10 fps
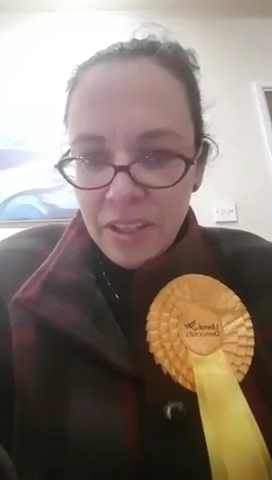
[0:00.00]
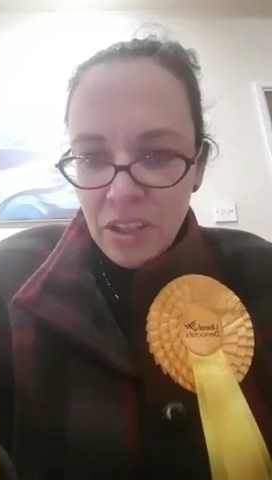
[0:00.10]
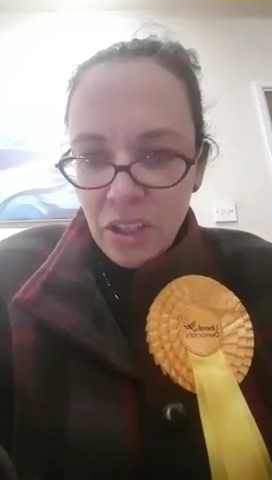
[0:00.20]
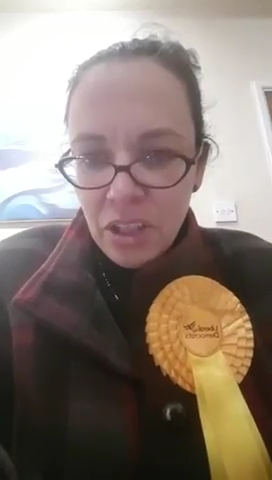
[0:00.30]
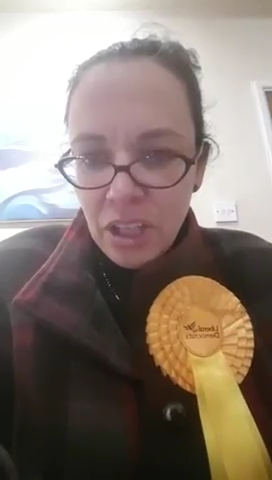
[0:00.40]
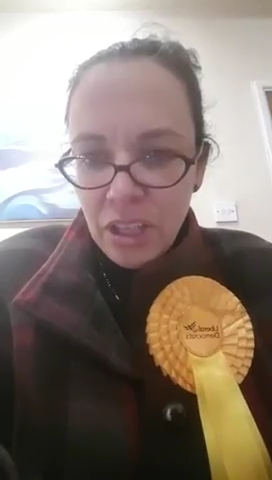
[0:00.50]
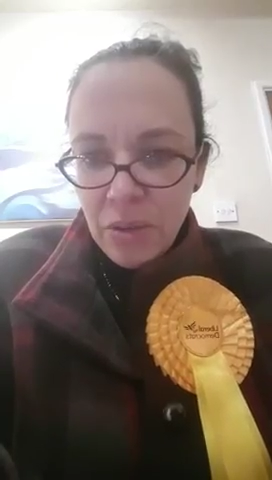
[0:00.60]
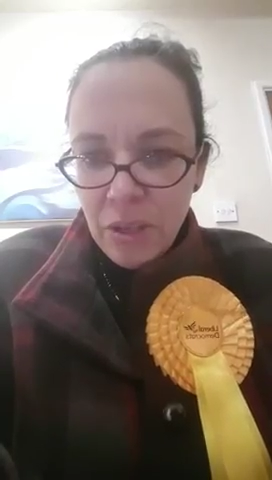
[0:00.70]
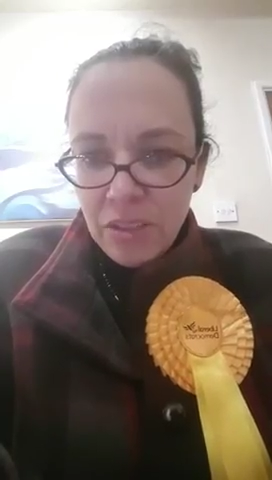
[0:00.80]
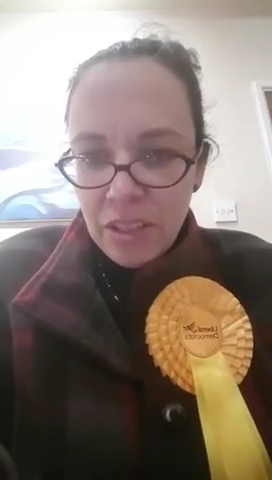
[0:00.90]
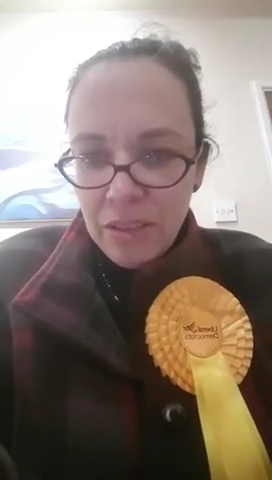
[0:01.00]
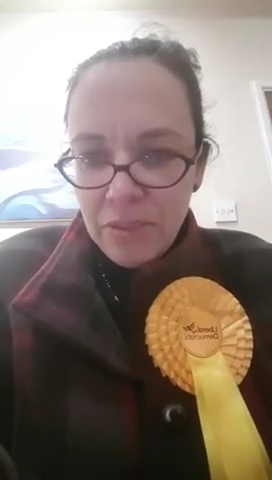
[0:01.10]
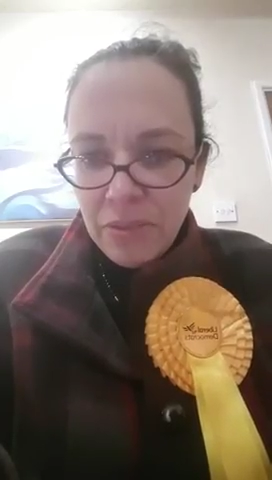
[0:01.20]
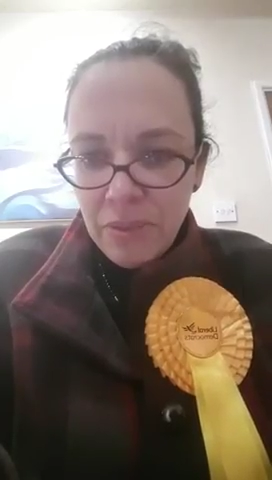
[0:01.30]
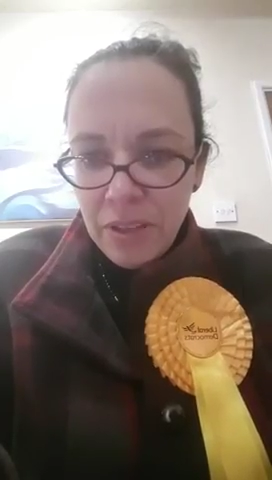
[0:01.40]
Josh, are you old
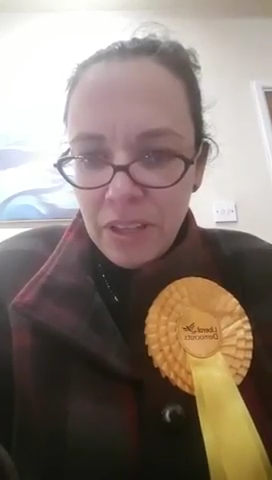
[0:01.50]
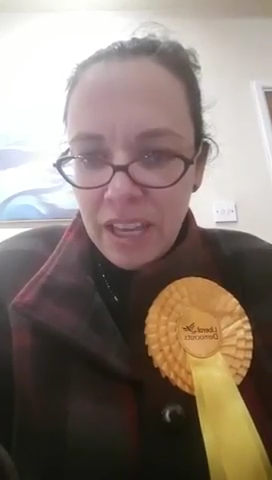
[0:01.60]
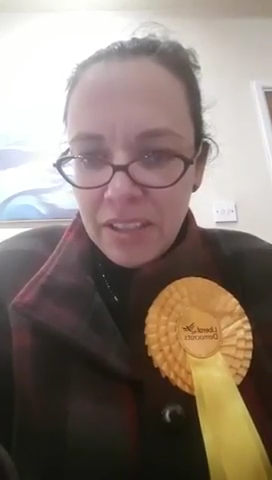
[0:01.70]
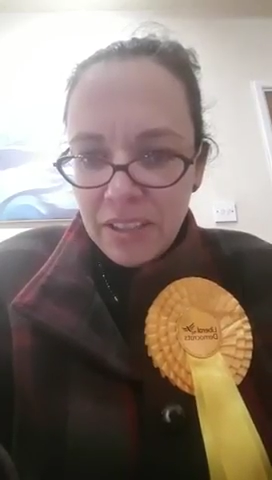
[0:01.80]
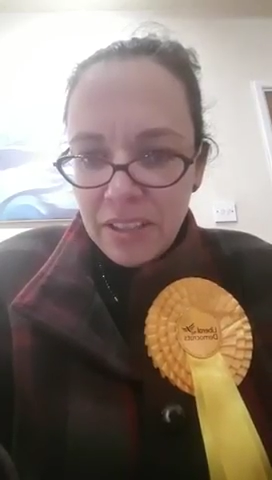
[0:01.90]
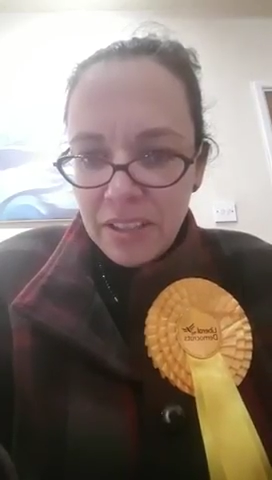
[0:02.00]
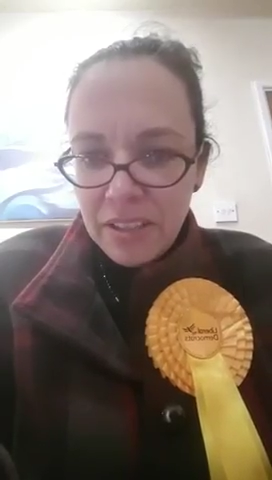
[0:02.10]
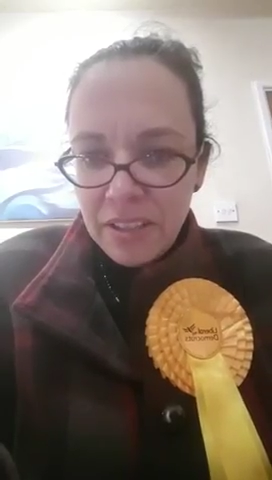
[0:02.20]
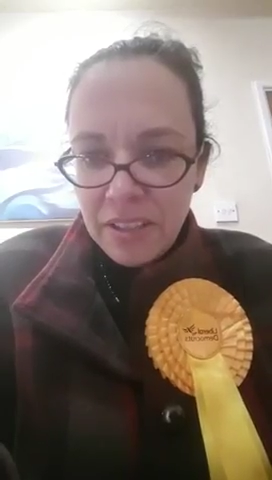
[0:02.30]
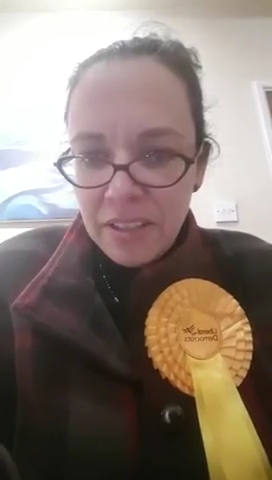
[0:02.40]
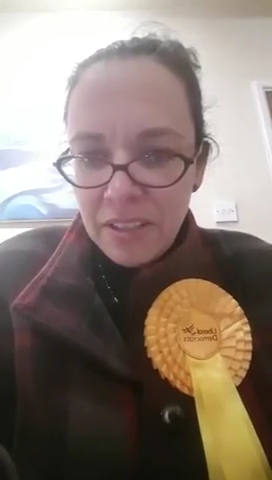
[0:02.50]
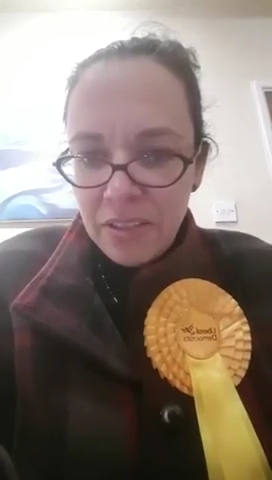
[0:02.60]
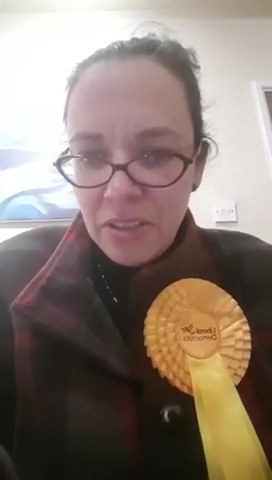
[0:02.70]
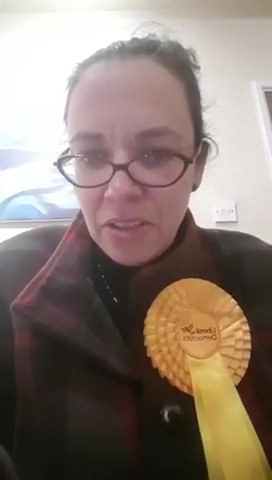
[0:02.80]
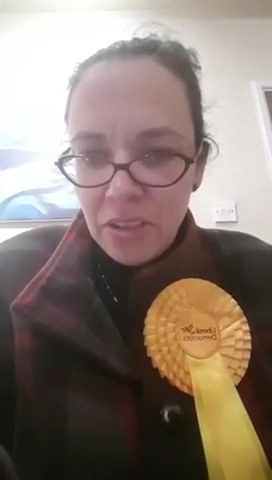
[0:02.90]
enough to vote yet?
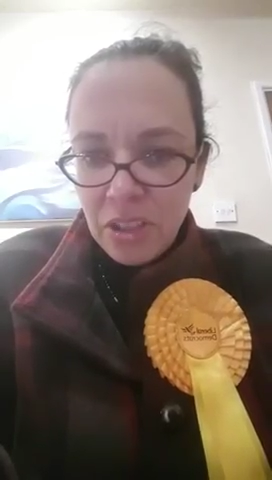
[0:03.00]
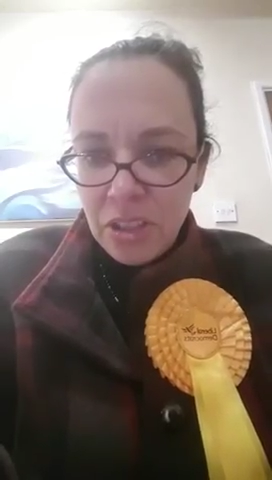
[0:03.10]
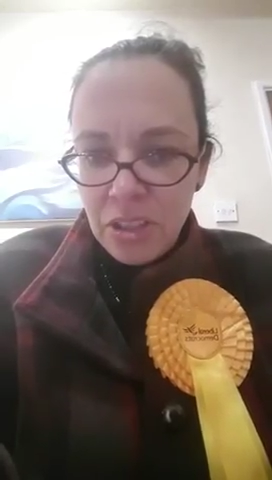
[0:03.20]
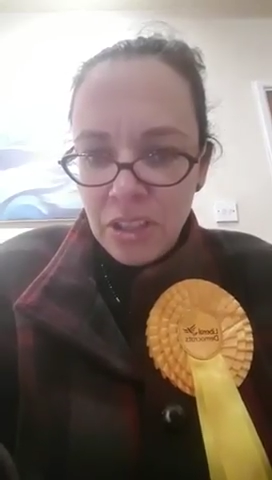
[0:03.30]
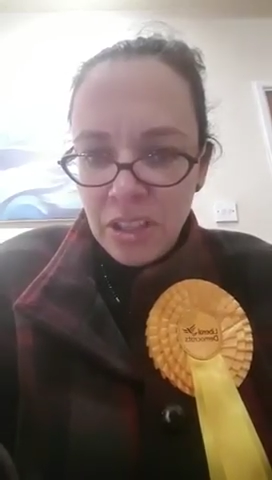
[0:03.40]
Who's Josh?